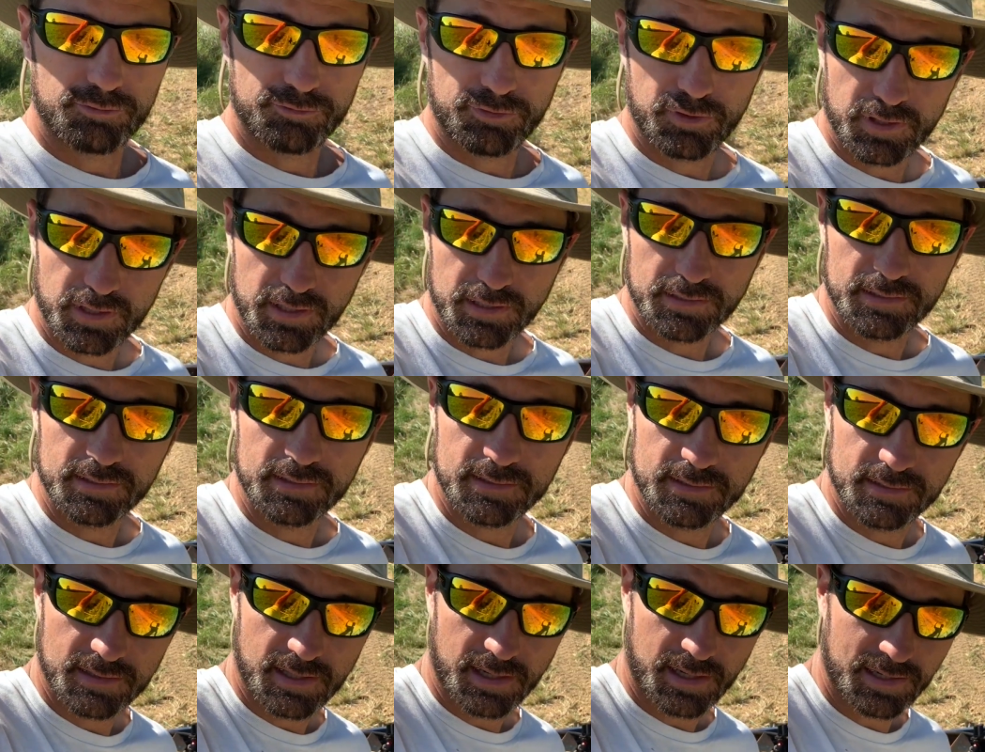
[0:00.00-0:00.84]
fitting
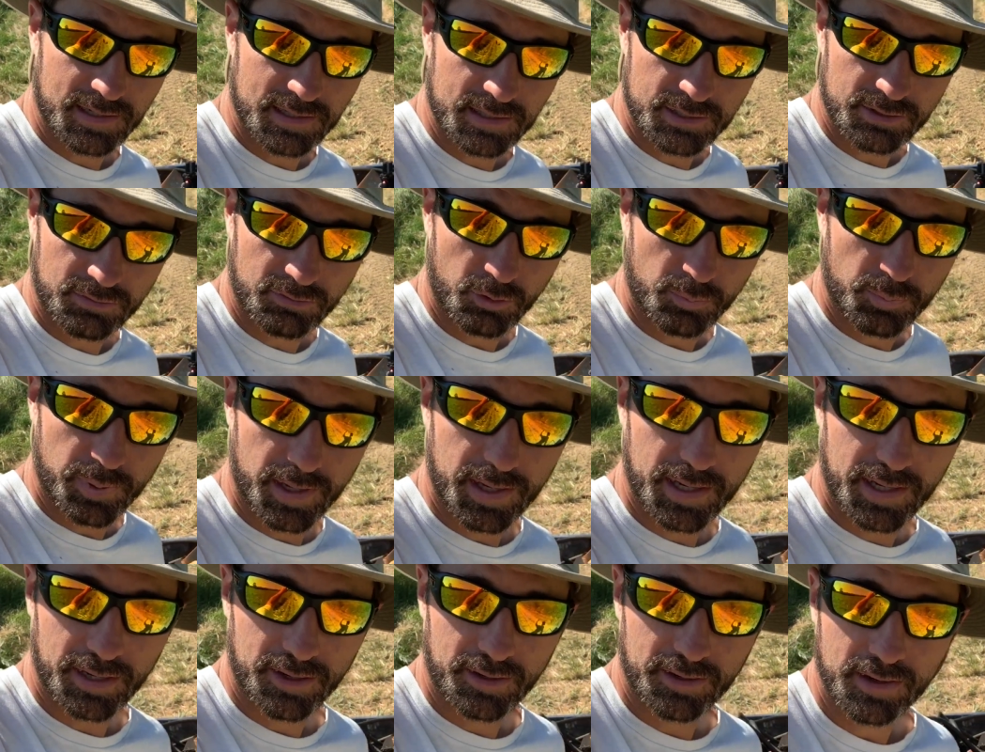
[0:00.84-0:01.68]
that I need to
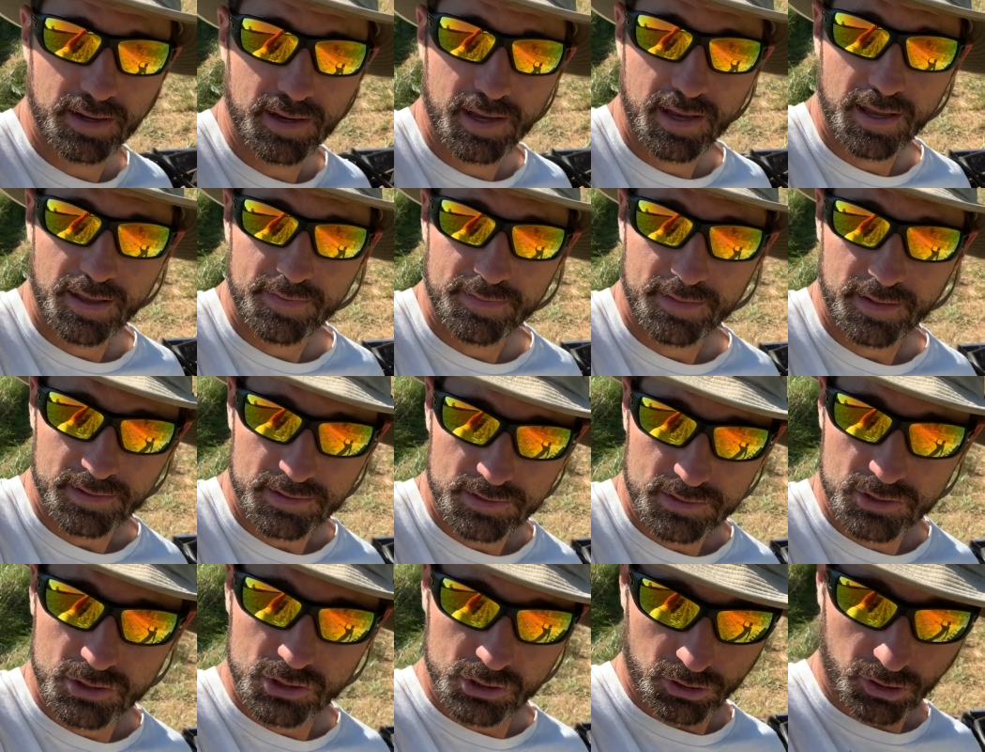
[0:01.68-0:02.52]
repair,
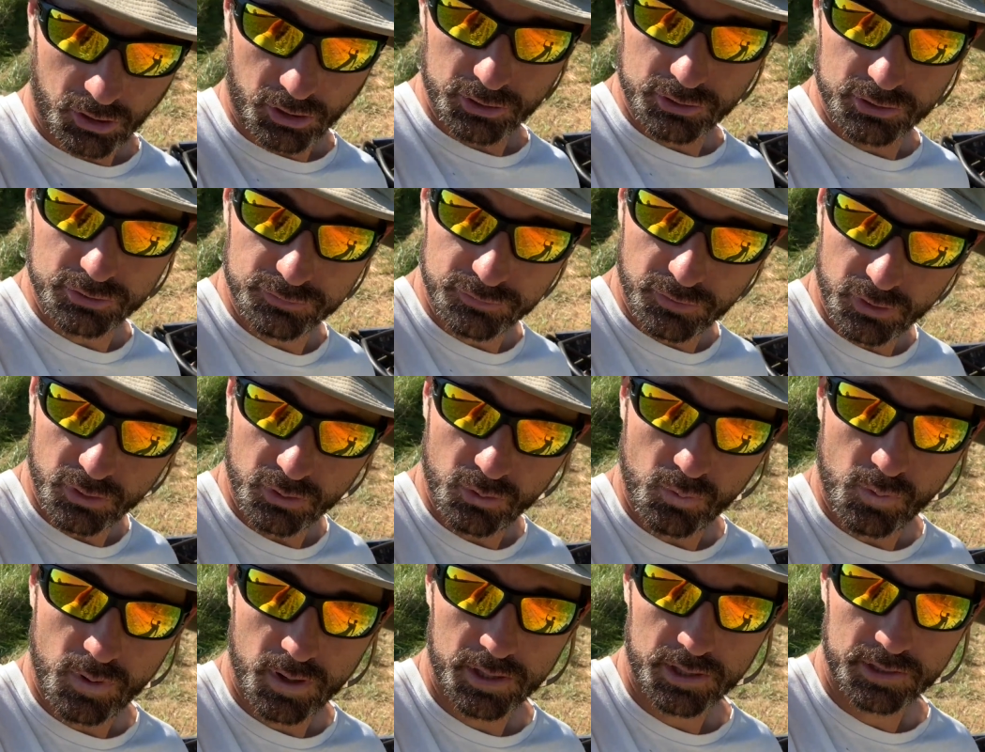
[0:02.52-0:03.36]
that's charged full
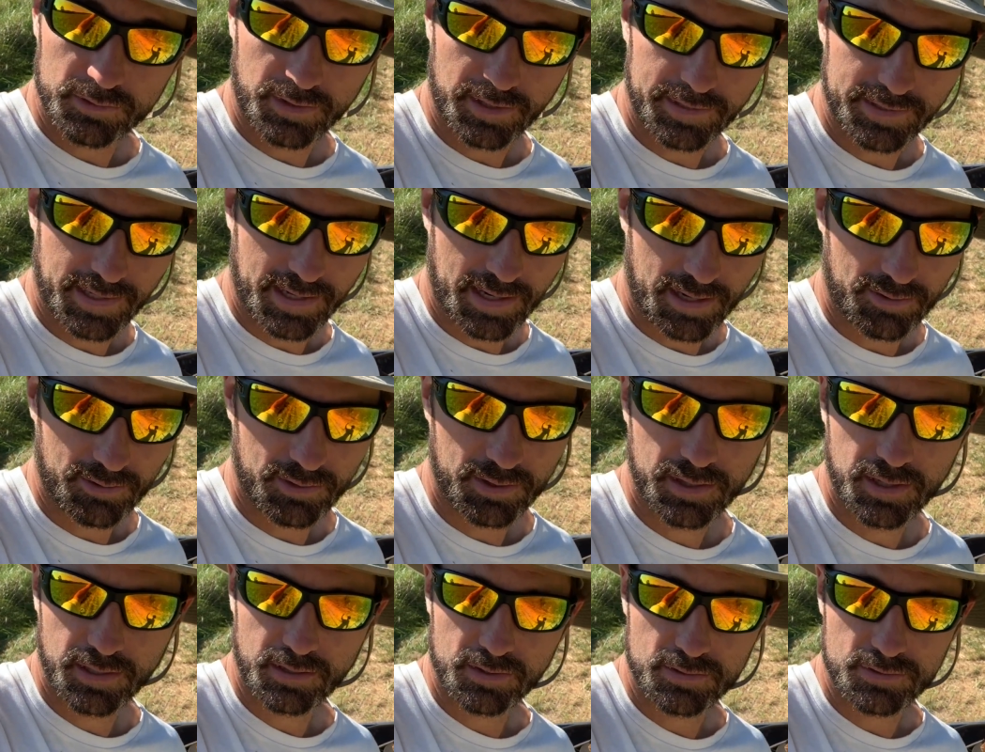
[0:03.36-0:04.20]
of water right now,
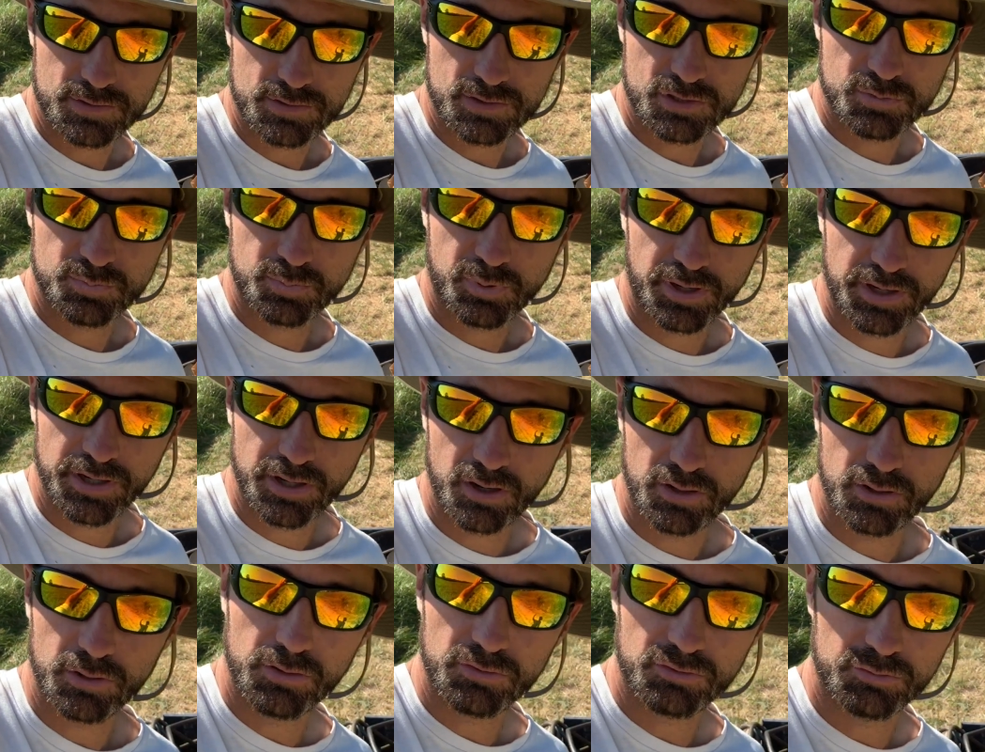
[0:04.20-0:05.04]
it doesn't spray
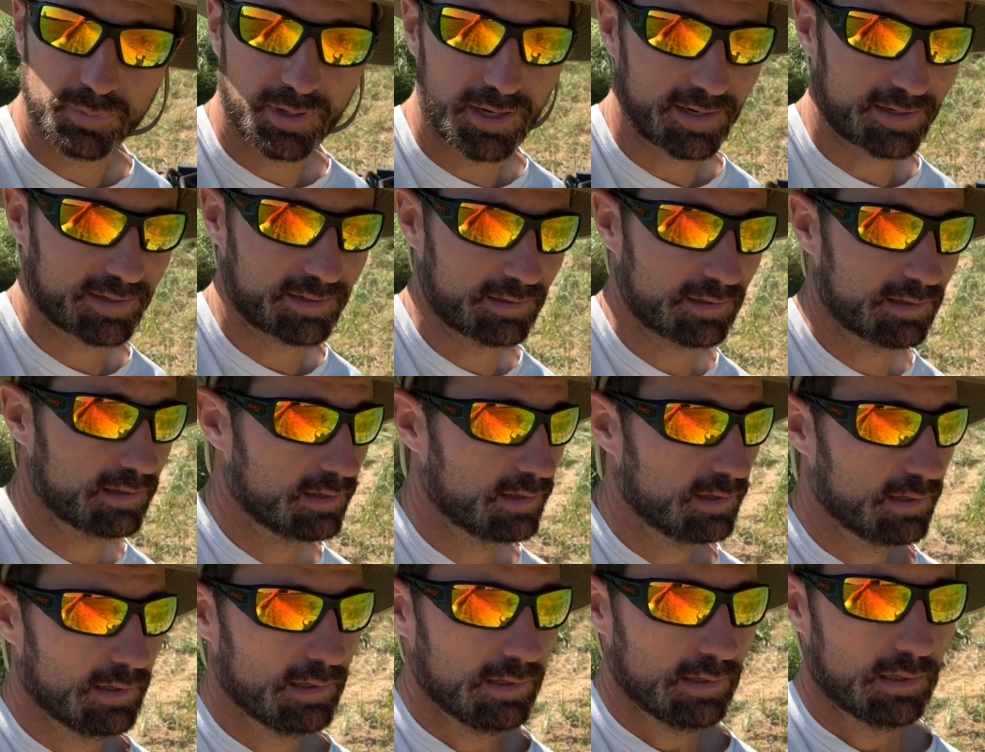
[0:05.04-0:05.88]
all over me. I
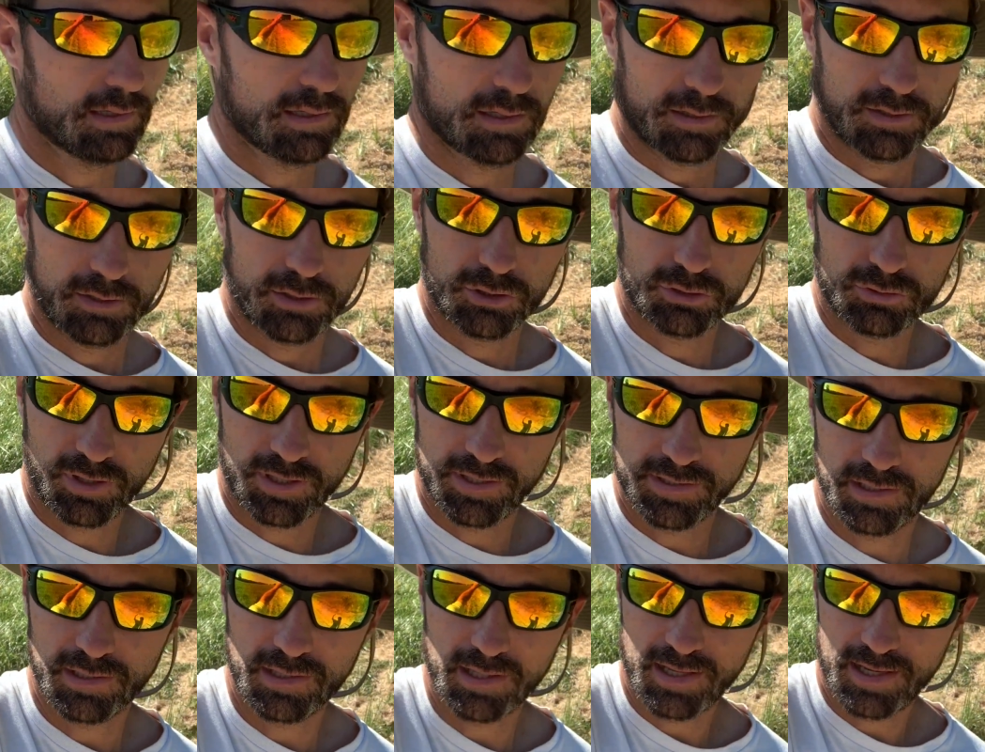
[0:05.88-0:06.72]
can
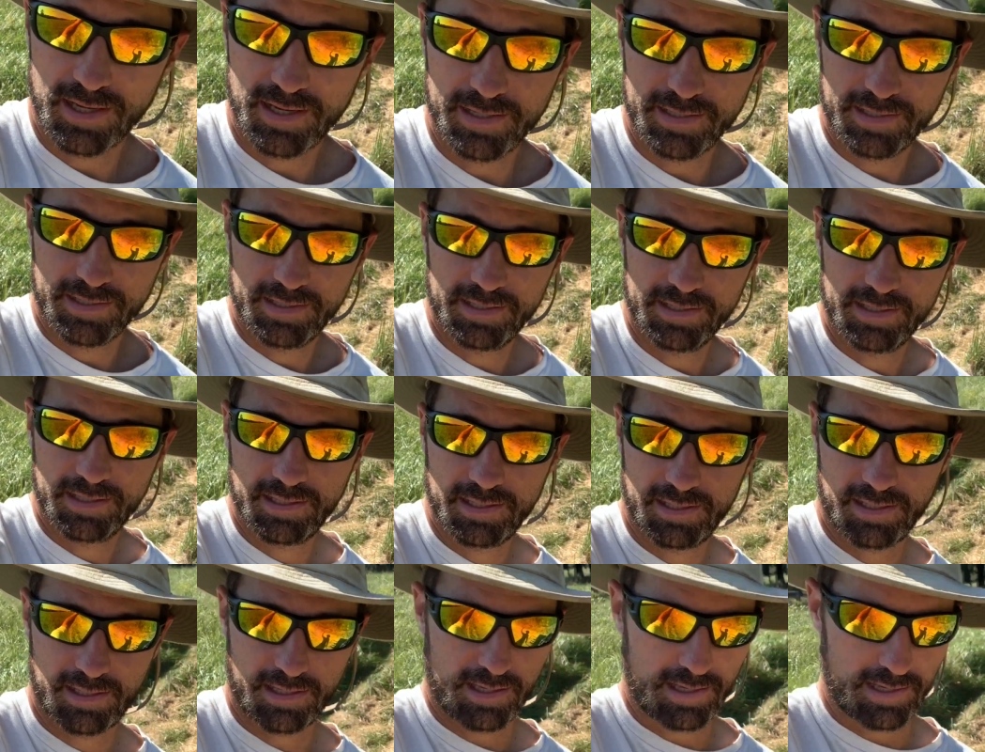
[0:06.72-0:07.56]
drain the line
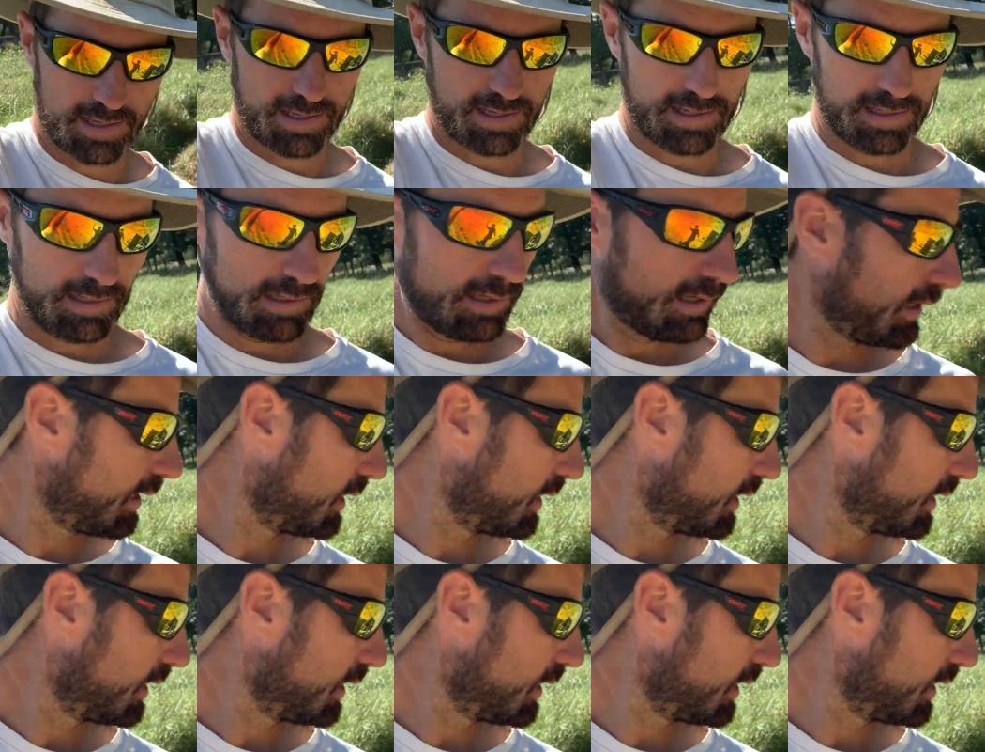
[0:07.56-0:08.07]
and,